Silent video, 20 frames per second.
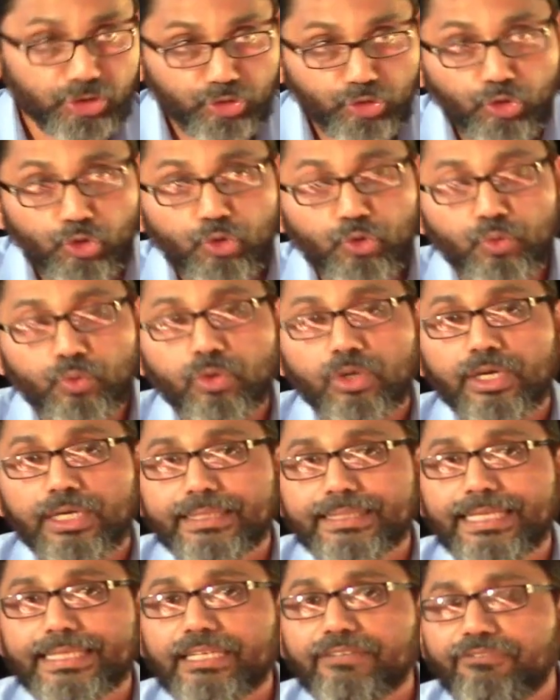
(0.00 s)
This is
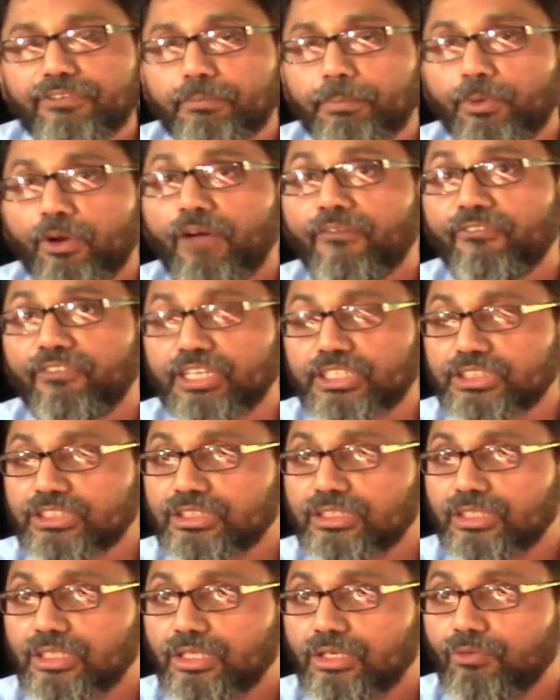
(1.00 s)
true that different
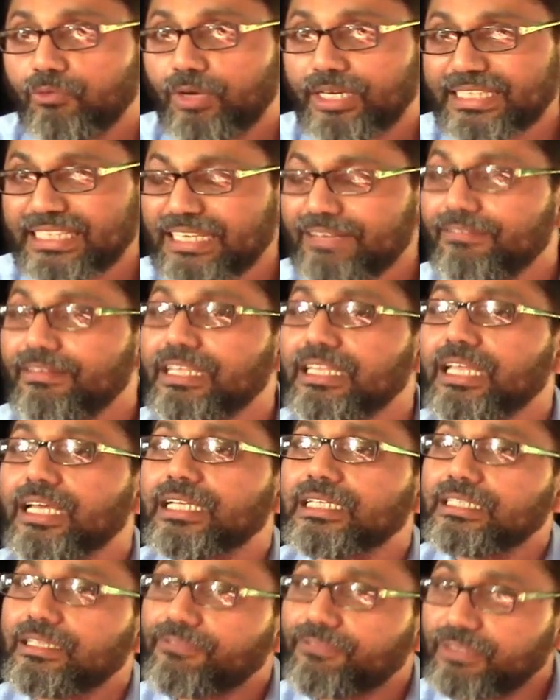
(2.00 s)
prophets were
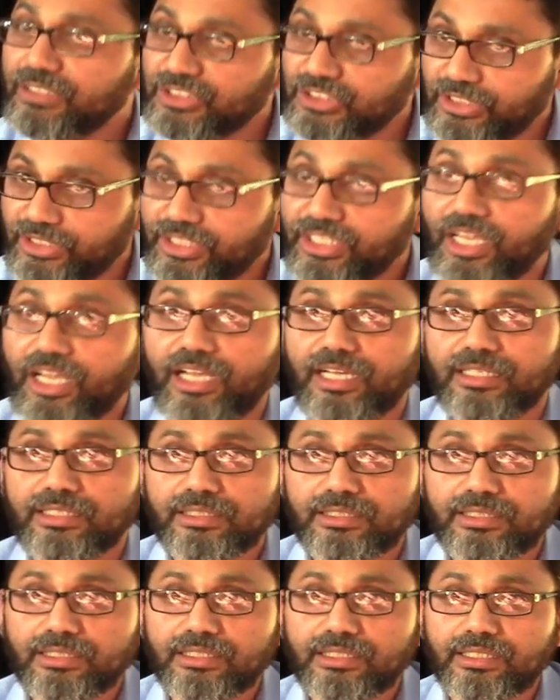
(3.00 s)
given different
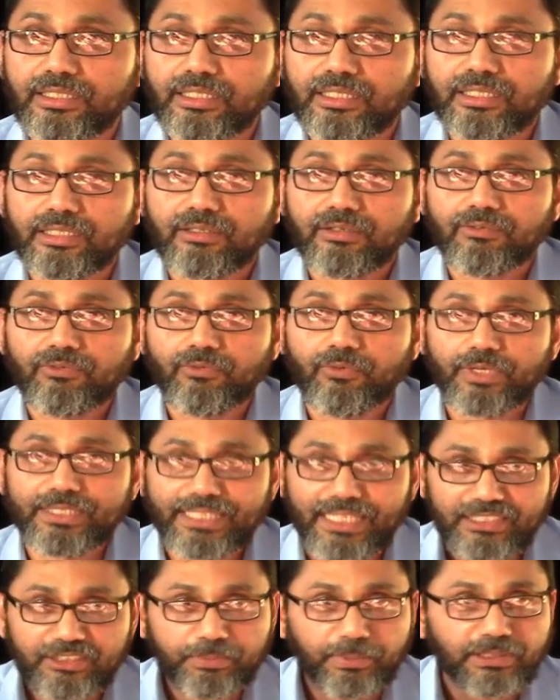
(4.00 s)
sharia
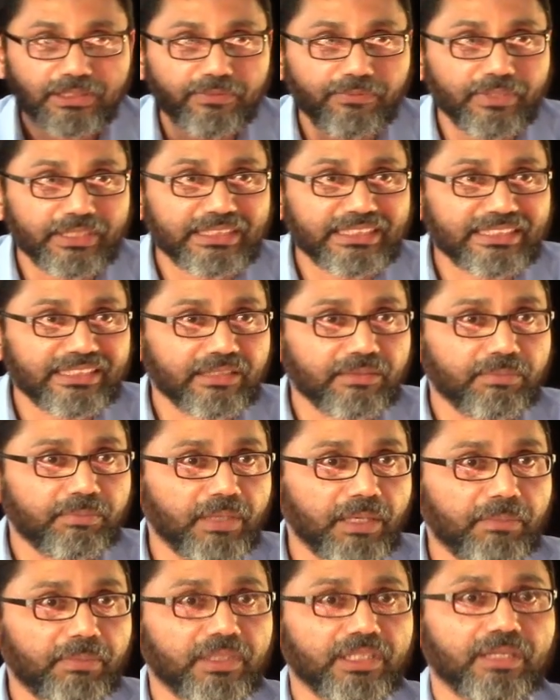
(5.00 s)
for that specific
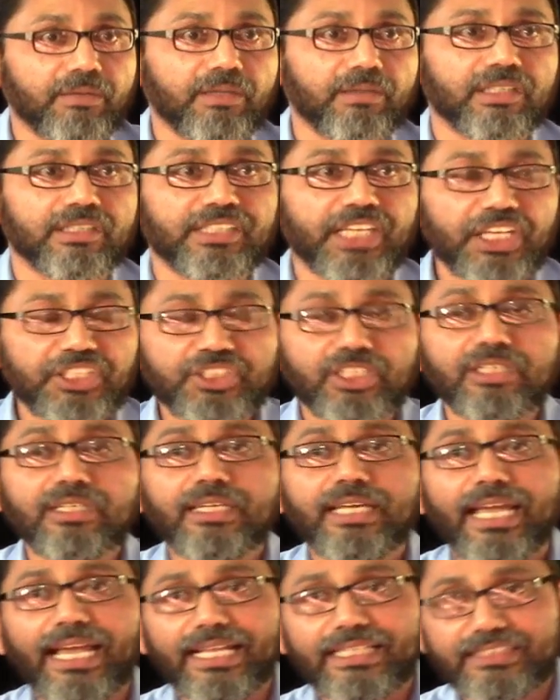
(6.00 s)

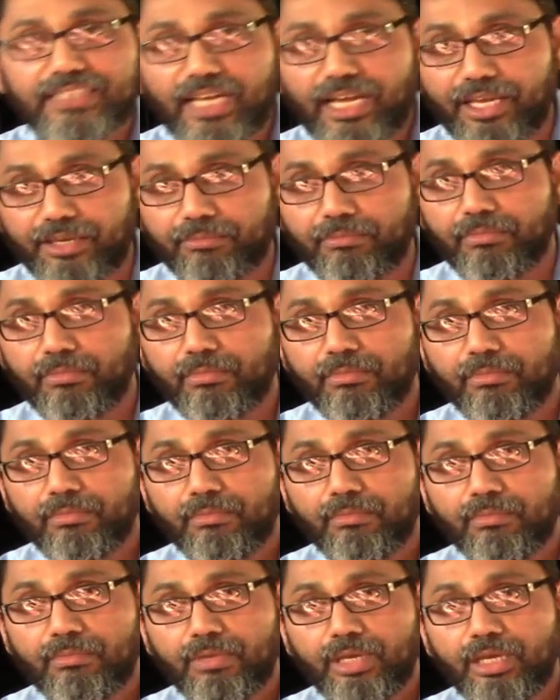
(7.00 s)
nation and time.
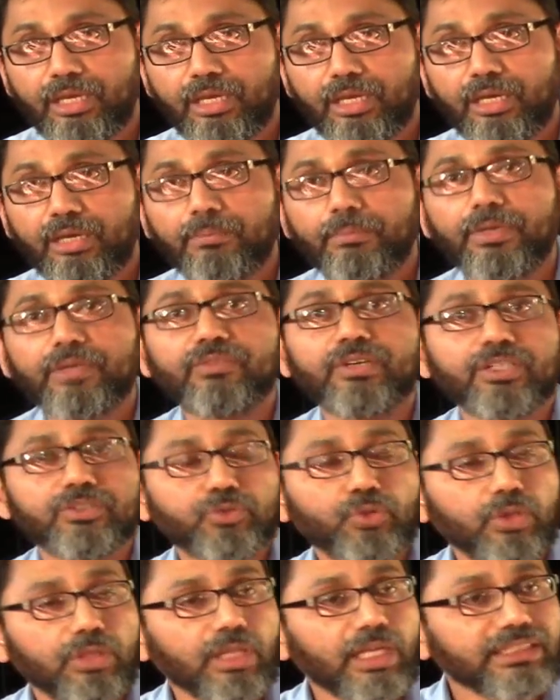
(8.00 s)

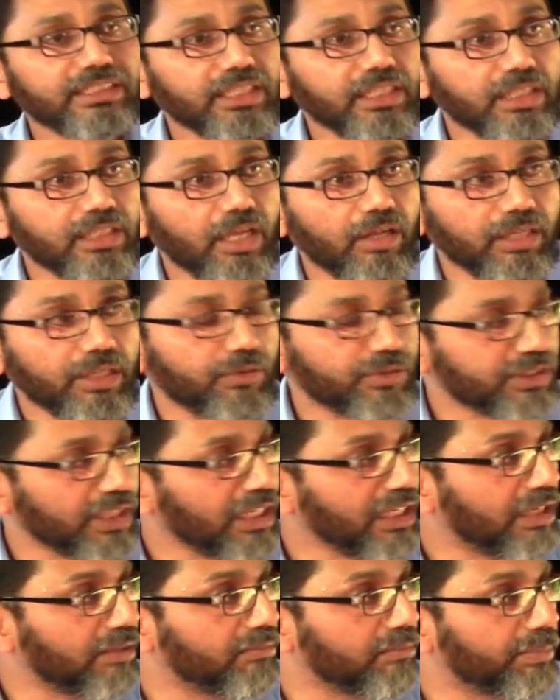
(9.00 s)
But when Rasulullah sallallahu
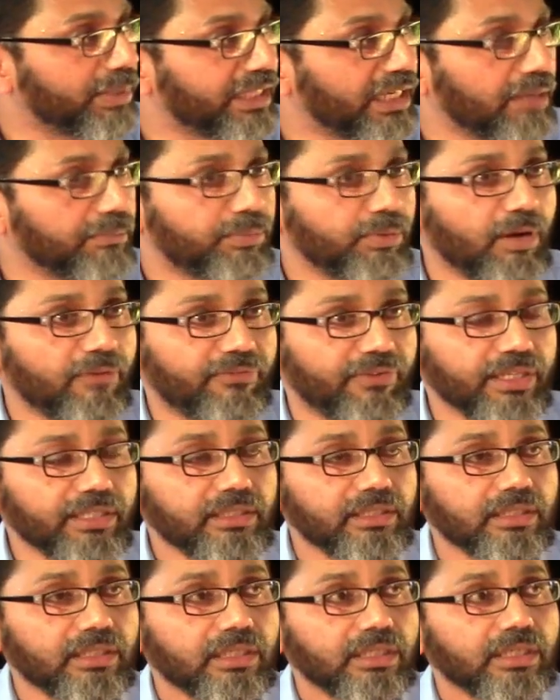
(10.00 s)
alayhi wasallam became
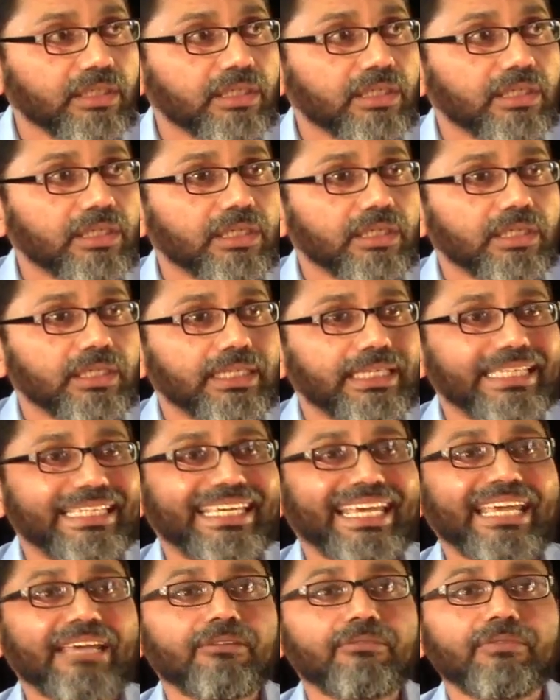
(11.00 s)
prophet,
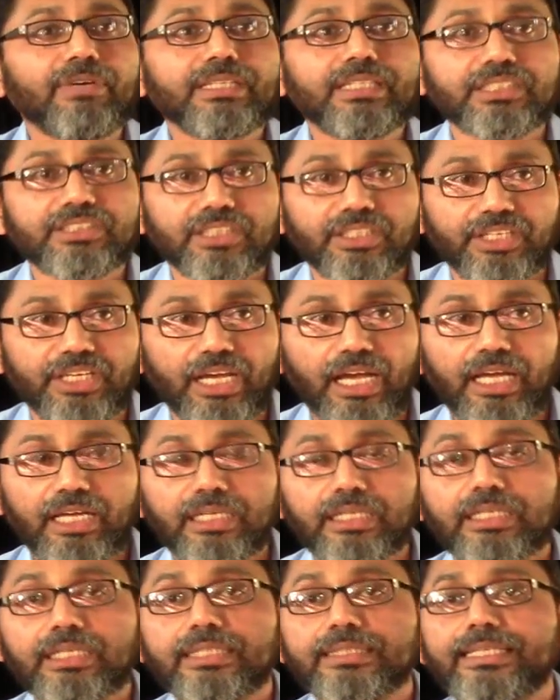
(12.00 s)
he came with the
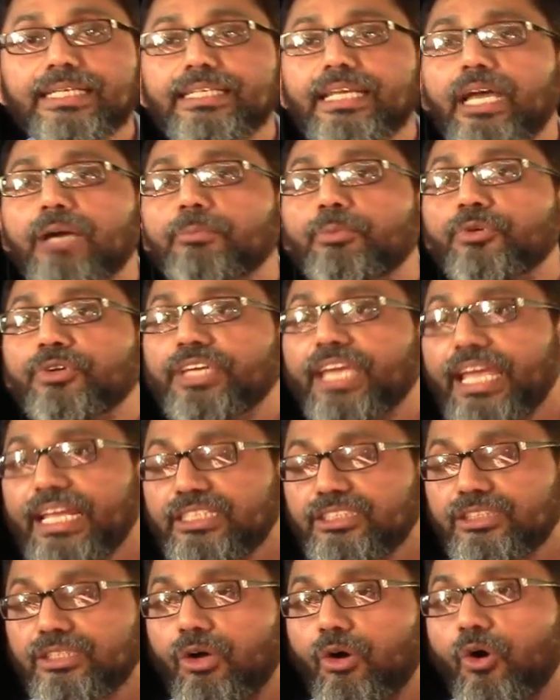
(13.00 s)
sharia that
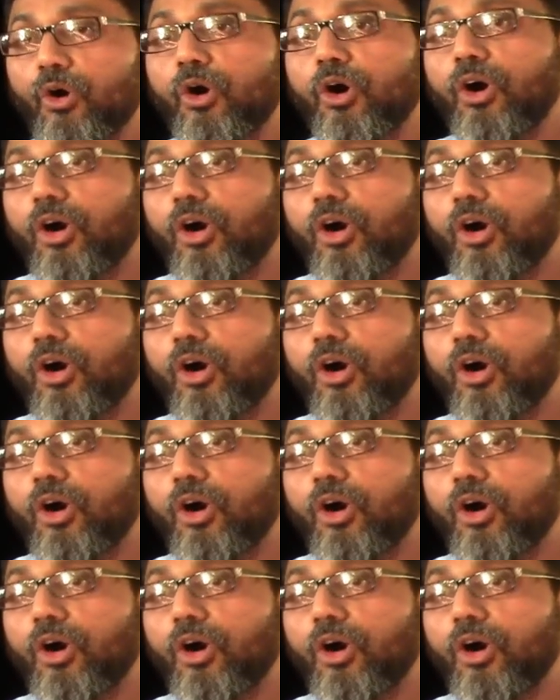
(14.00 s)
abrogates